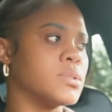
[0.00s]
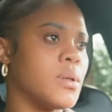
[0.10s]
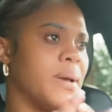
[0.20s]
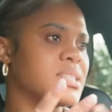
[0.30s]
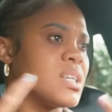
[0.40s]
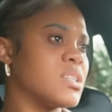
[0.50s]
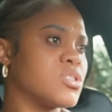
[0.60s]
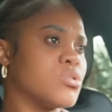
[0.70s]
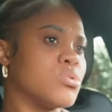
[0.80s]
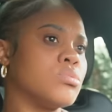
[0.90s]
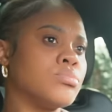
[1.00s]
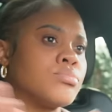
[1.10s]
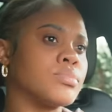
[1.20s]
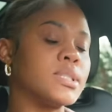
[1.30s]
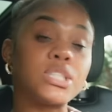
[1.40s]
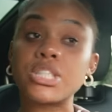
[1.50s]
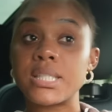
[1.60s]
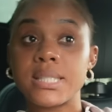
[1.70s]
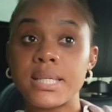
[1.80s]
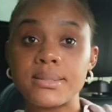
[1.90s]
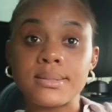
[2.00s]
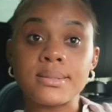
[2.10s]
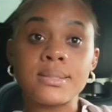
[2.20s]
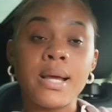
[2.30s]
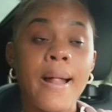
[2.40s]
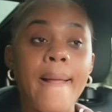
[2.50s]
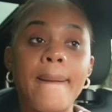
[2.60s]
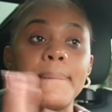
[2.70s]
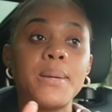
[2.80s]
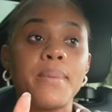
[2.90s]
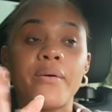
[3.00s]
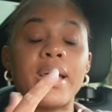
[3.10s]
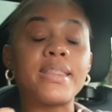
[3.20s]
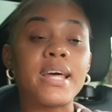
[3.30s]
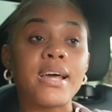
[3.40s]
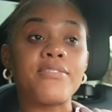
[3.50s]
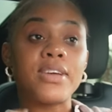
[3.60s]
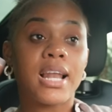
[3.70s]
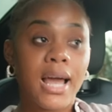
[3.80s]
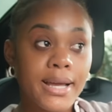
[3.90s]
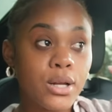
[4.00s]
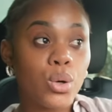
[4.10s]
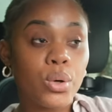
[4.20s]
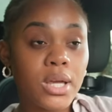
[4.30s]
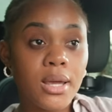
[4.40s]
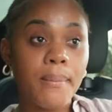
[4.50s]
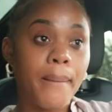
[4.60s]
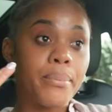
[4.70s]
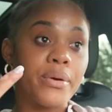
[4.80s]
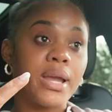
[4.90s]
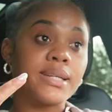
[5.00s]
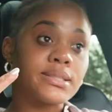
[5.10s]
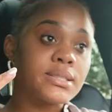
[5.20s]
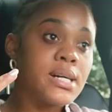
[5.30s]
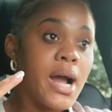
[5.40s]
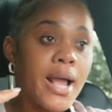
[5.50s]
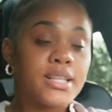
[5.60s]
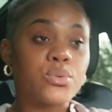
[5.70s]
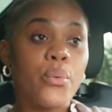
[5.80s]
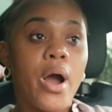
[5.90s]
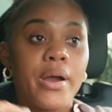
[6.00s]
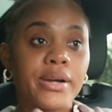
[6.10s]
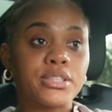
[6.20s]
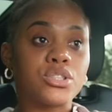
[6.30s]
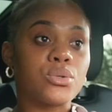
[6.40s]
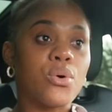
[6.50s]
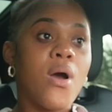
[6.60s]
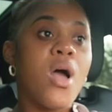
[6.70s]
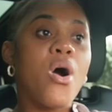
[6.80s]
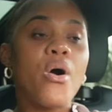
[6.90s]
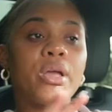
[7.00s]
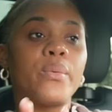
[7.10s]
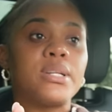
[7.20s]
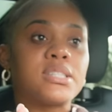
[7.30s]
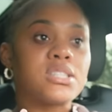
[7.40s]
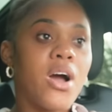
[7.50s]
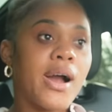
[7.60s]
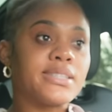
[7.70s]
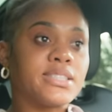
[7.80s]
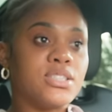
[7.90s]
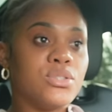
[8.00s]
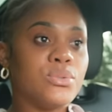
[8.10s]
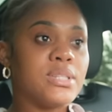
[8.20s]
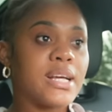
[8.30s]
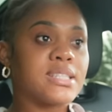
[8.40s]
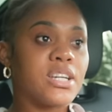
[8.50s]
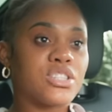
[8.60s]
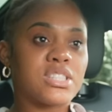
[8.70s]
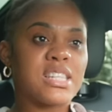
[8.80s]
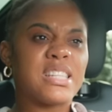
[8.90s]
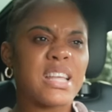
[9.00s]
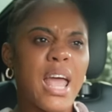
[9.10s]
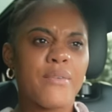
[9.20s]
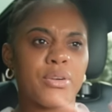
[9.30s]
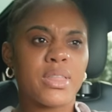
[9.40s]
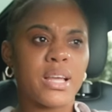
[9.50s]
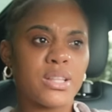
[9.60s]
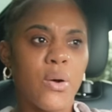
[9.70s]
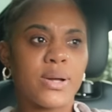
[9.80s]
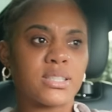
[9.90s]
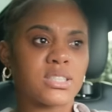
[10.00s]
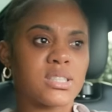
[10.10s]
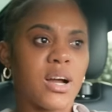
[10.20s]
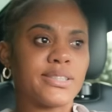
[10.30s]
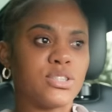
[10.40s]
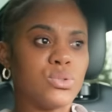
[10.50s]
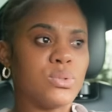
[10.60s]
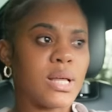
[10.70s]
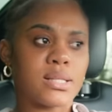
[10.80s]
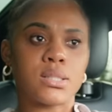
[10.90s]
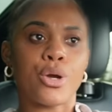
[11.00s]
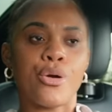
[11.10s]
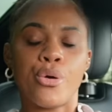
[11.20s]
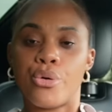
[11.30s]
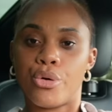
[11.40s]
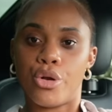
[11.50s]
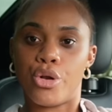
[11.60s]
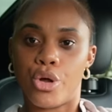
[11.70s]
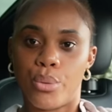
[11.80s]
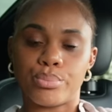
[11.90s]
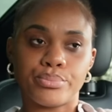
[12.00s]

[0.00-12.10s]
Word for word: the best thing is to do is to just eat and be merry and then I feel like low-key my brain is wired to oh you want to start new next year just eat everything now and just start new next year no